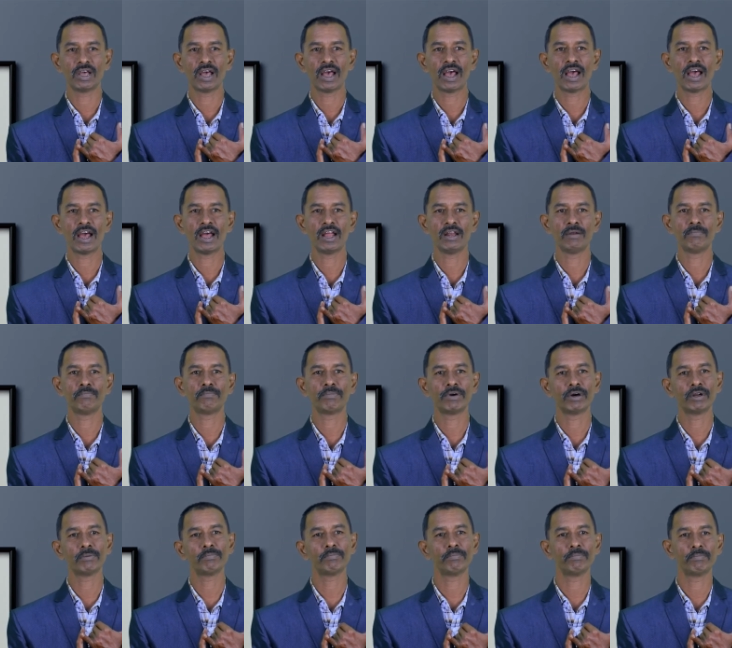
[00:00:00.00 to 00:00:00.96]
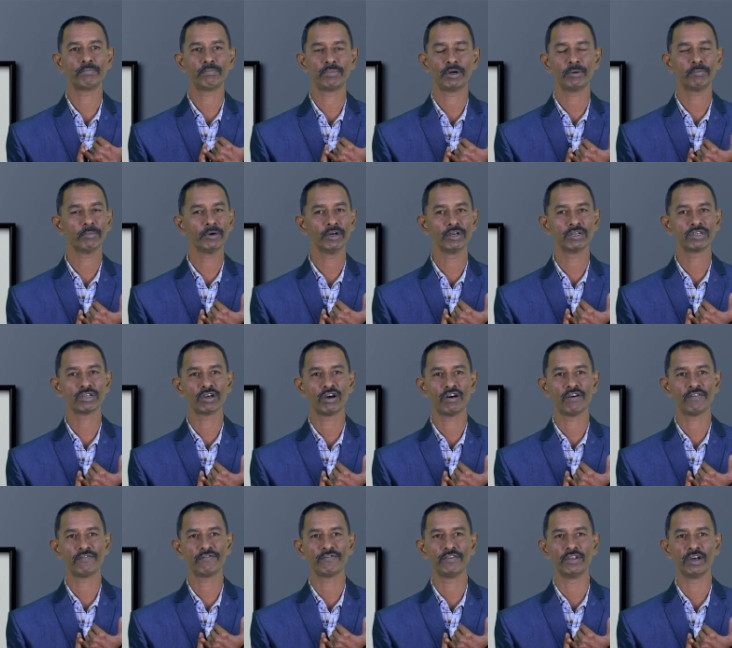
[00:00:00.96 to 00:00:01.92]
and purpose
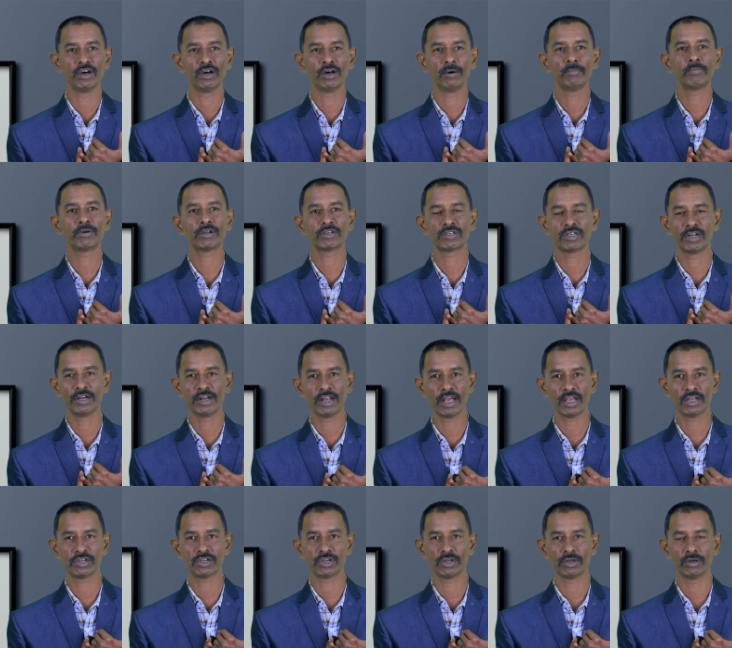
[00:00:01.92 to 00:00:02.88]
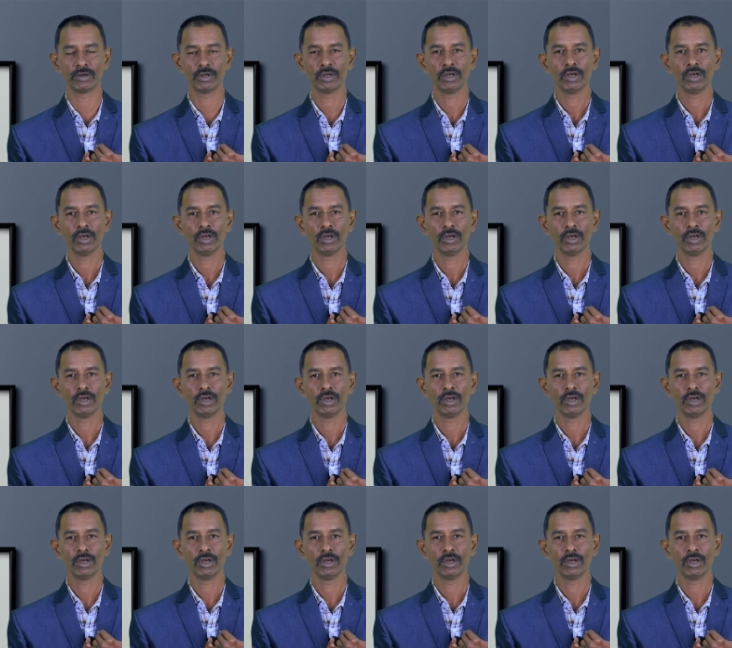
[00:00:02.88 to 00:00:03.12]
of the presentation.